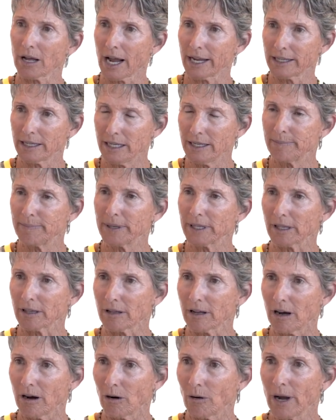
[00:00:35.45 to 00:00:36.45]
I keep it
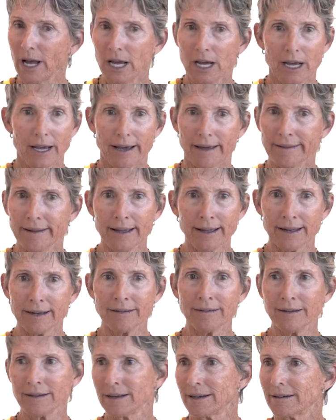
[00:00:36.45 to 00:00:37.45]
low, and
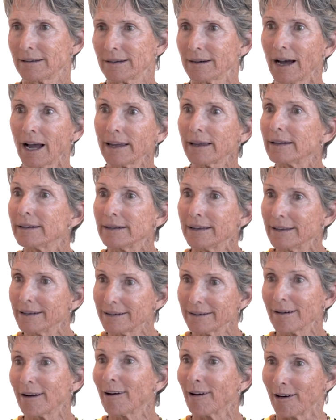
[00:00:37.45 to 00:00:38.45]
then I can hit
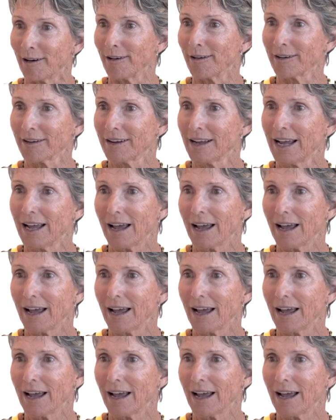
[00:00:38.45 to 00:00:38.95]
it hard.